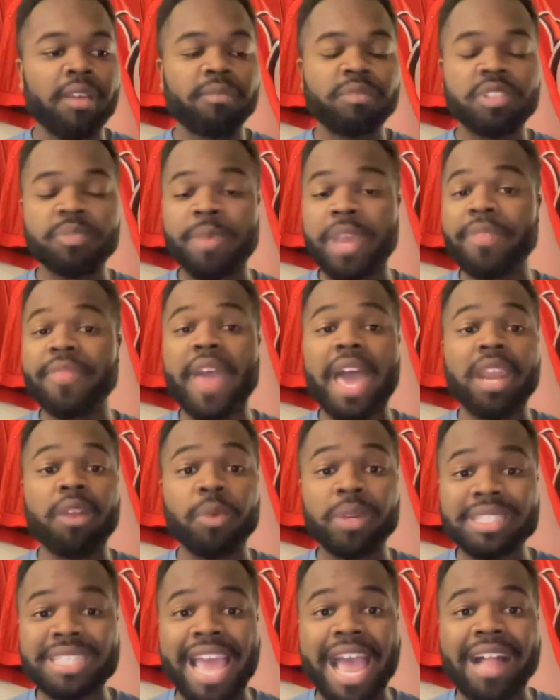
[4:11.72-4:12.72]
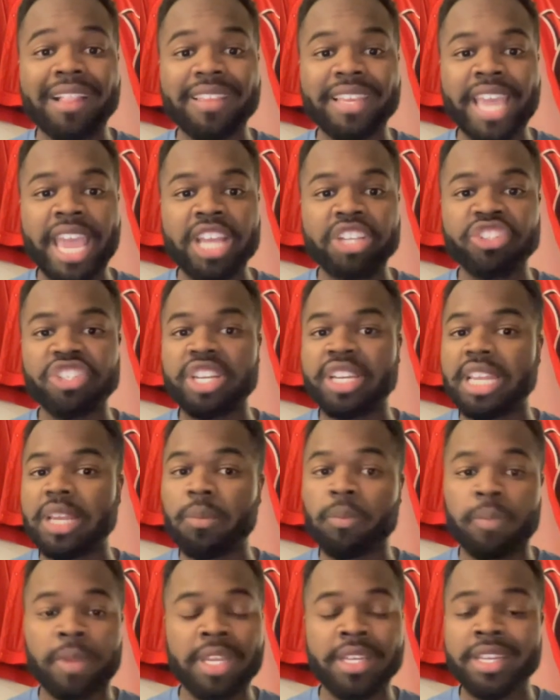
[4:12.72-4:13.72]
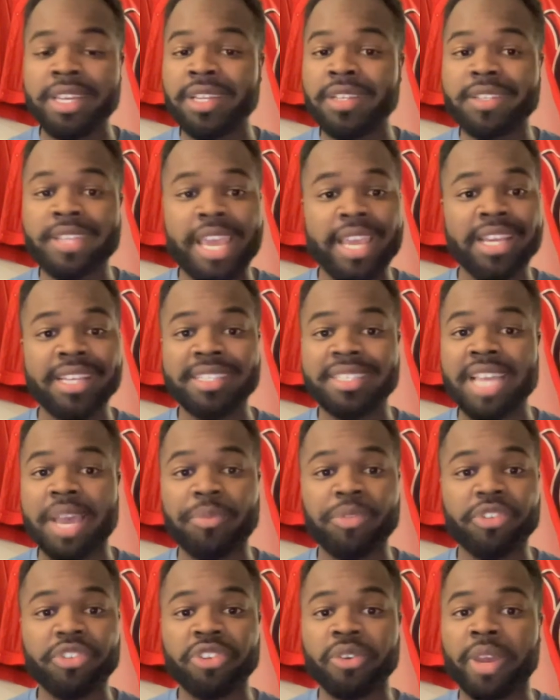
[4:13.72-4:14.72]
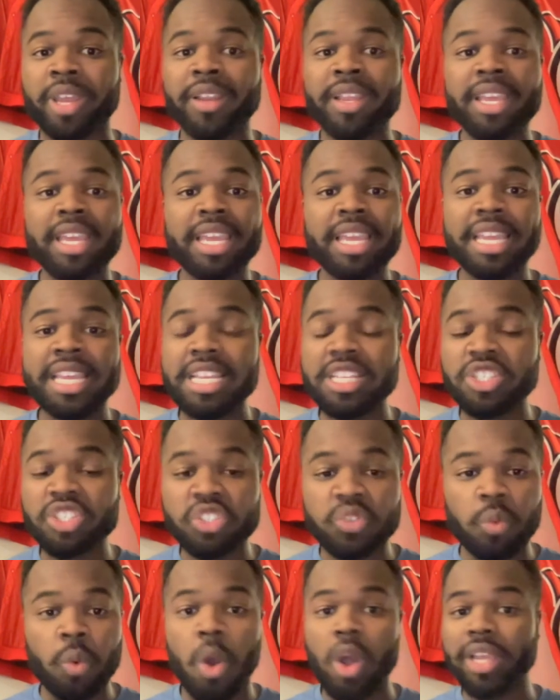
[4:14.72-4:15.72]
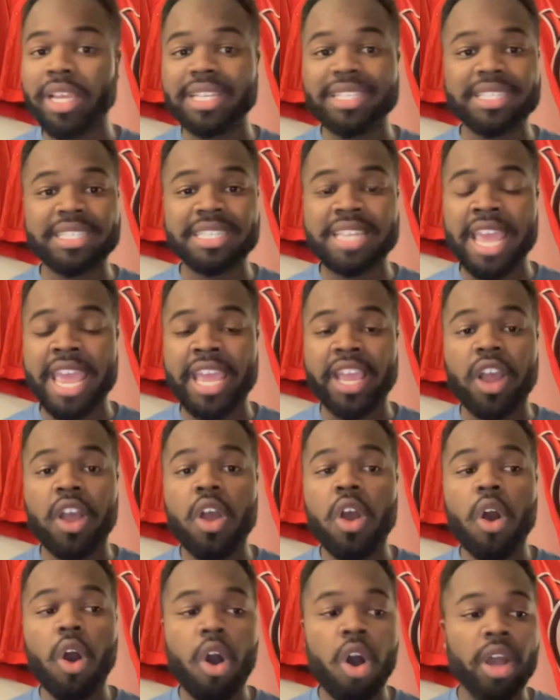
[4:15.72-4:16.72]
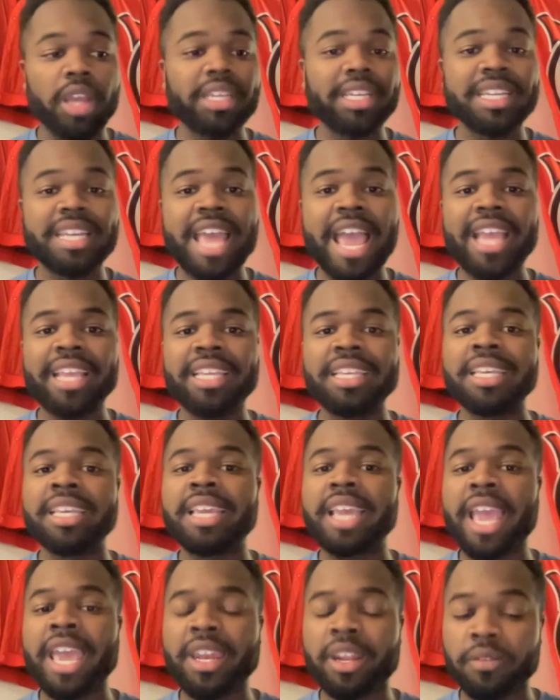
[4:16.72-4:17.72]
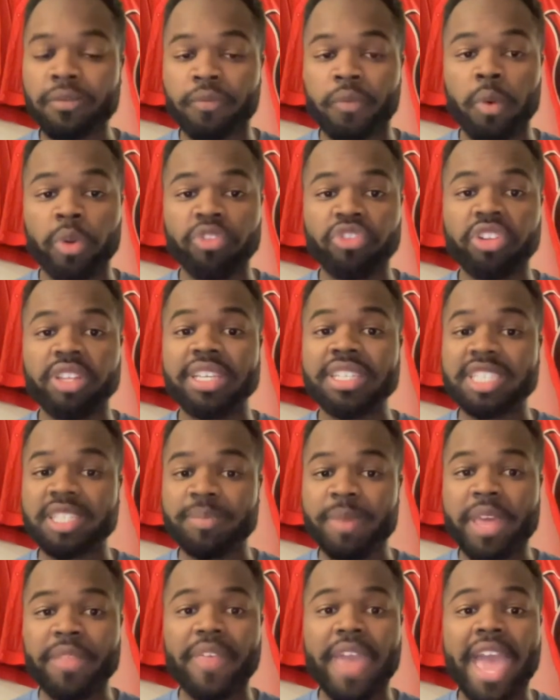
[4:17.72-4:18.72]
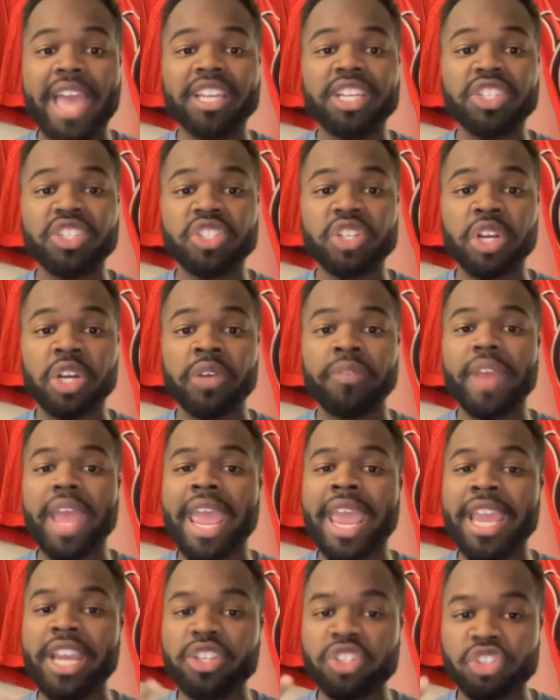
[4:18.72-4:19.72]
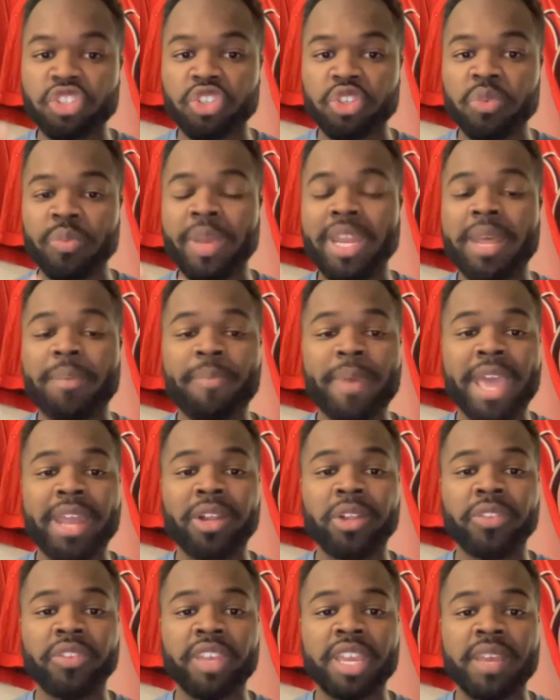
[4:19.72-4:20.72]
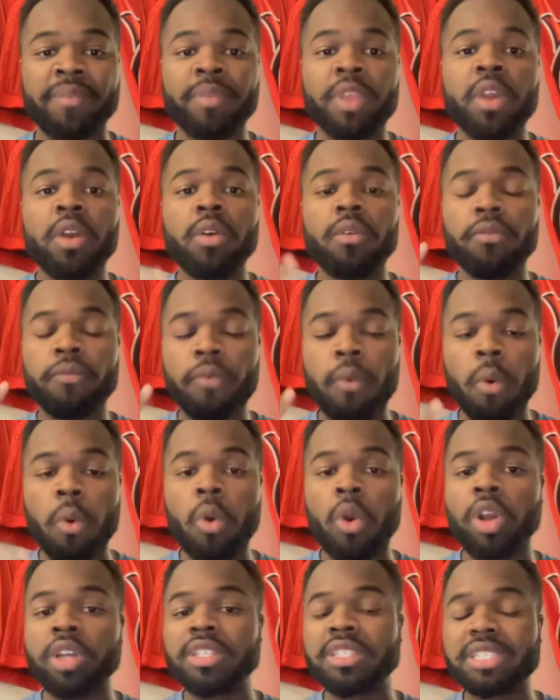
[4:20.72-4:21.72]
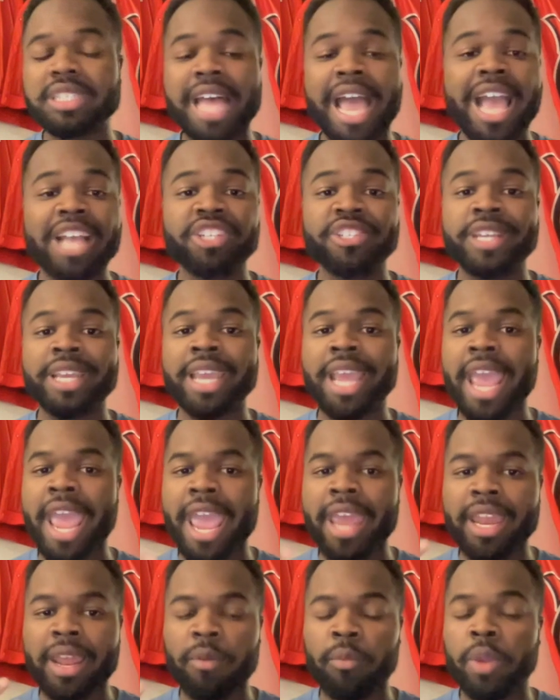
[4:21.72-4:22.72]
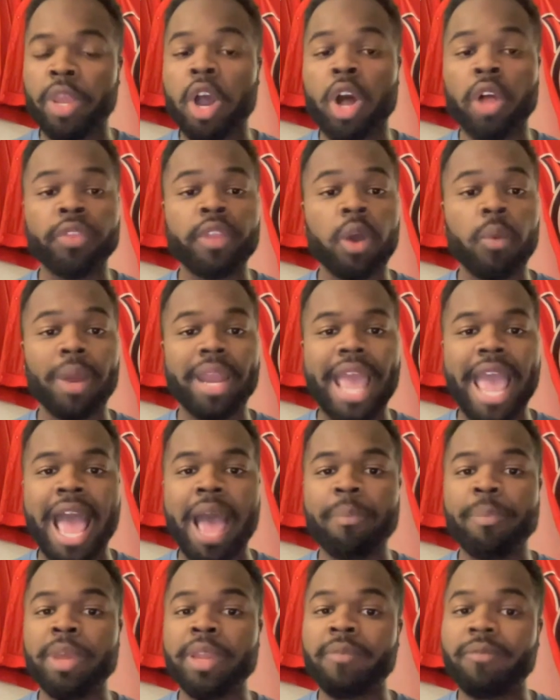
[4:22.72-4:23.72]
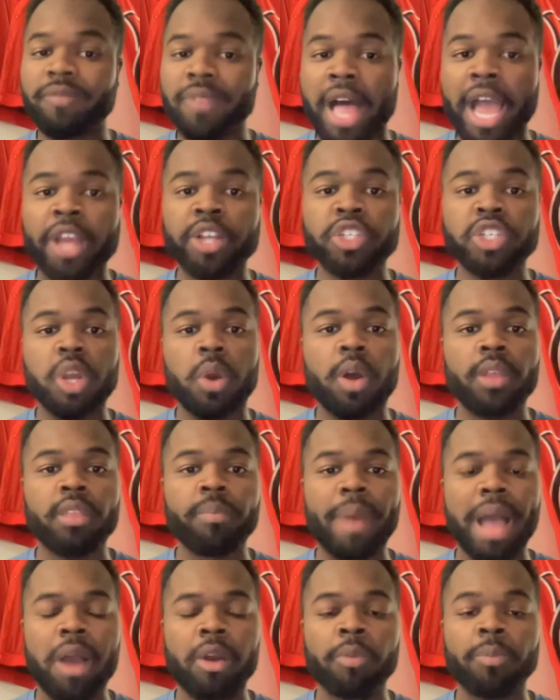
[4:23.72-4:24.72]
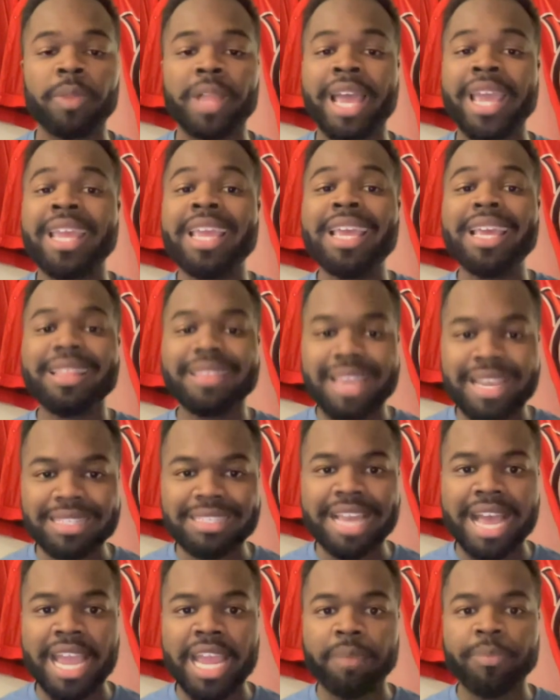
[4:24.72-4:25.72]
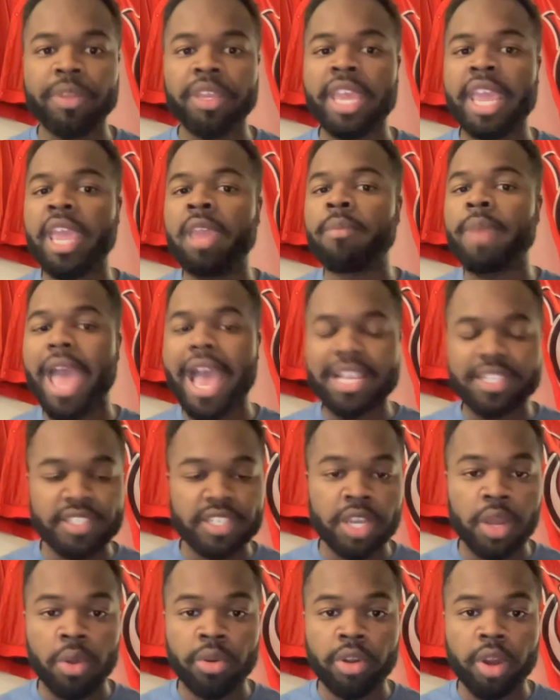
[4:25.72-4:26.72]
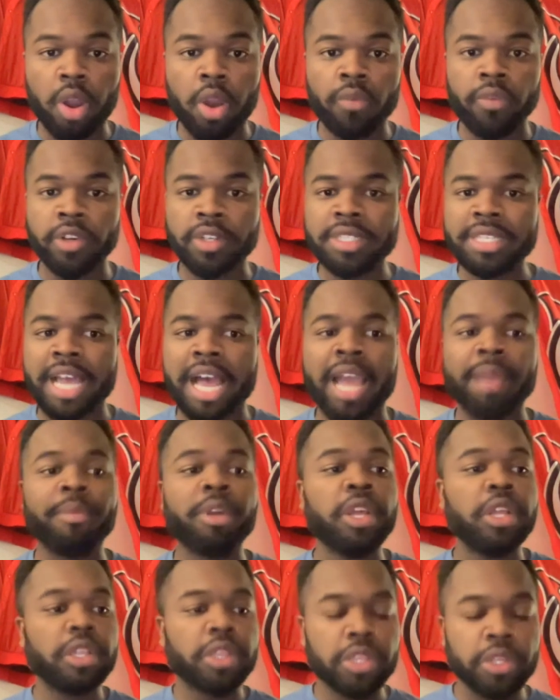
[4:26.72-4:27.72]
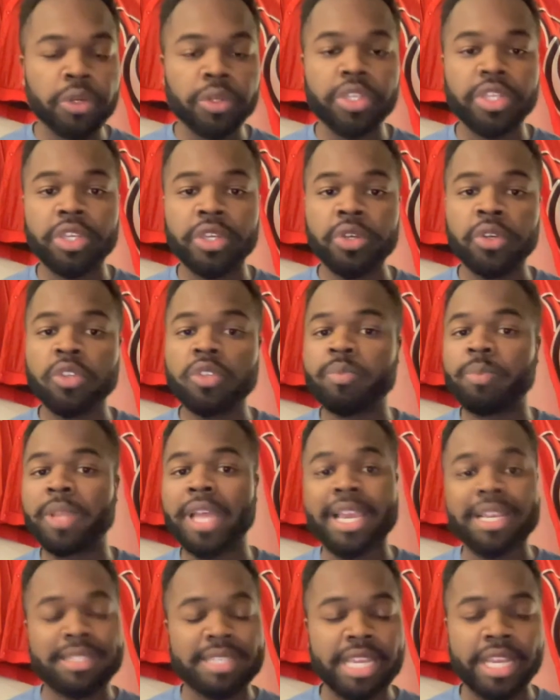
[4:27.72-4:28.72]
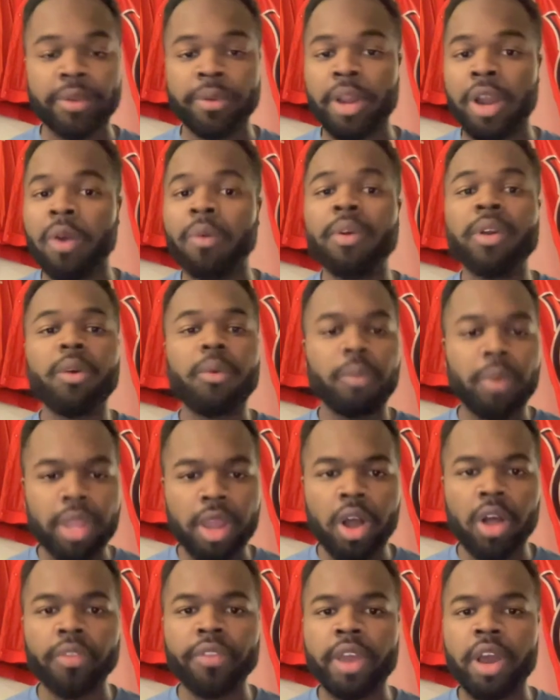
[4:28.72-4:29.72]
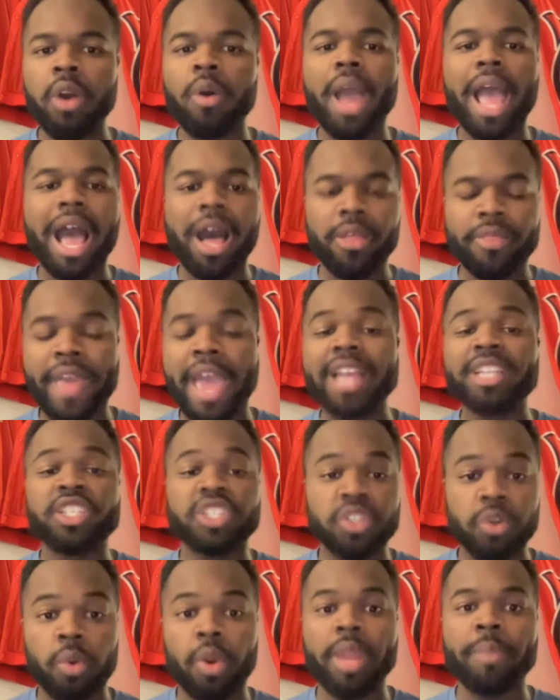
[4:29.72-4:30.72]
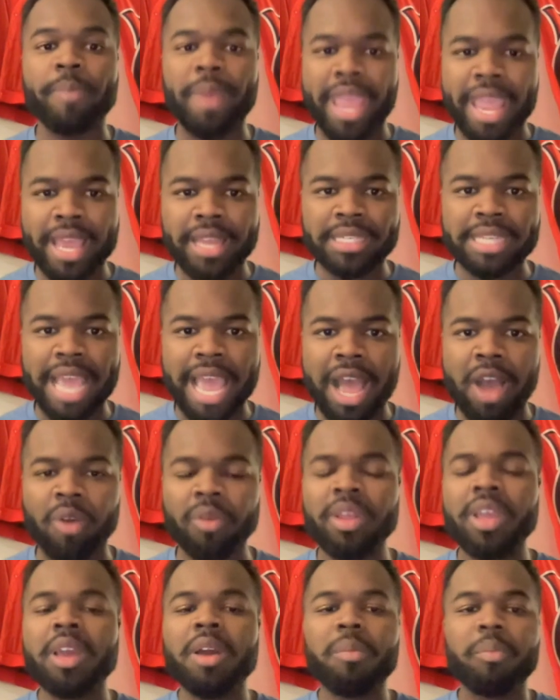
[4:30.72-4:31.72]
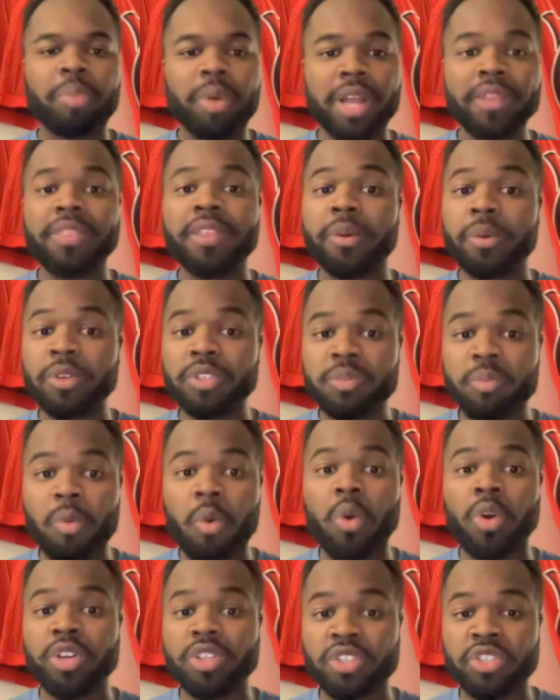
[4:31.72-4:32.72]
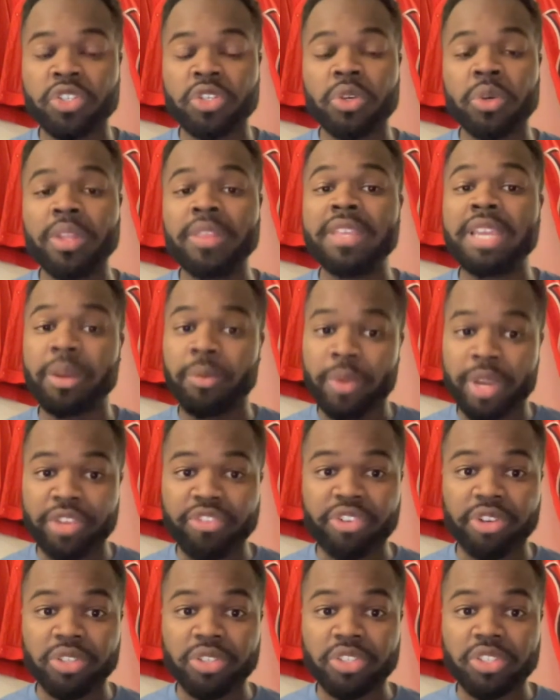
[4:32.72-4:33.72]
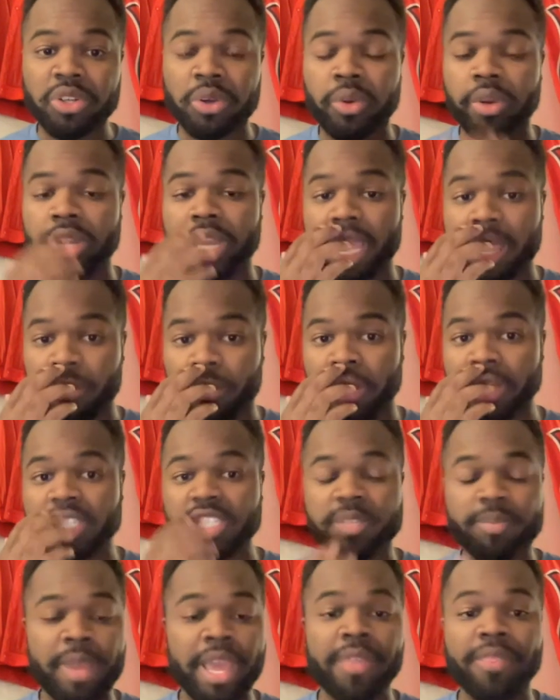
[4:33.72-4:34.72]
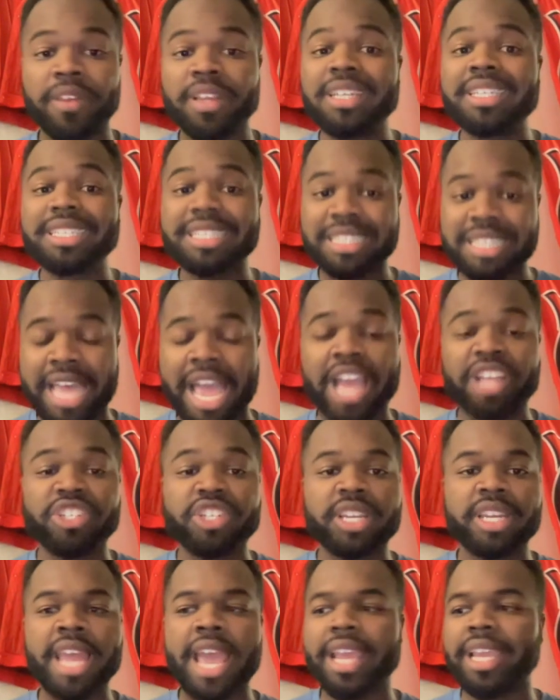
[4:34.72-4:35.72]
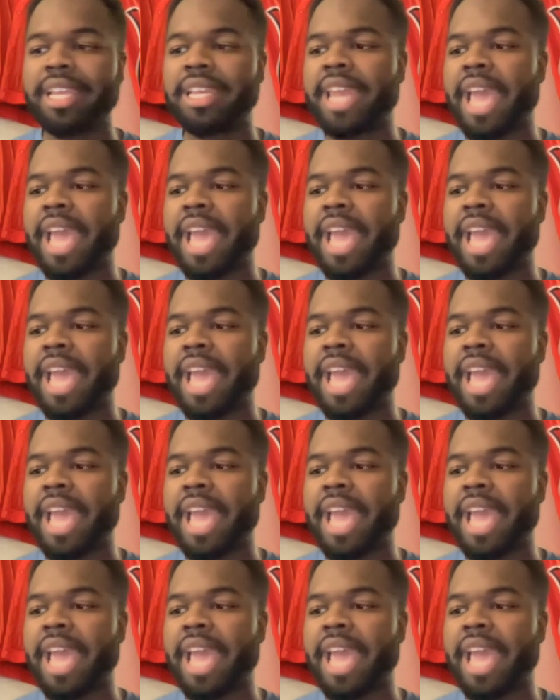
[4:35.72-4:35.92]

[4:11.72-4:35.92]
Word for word: Smith out of retaliation. He, he didn't take exception to it. He swung his stick on Konecny, and unfortunately, Smith had to serve a two-minute penalty for slashing. And we all know what happened. Flyers go on the power play. They tie up the game, has to go into overtime. Luke Hughes plays hero. We all know how that story panned out, but there was more to the original story in which Smith slash Konecny.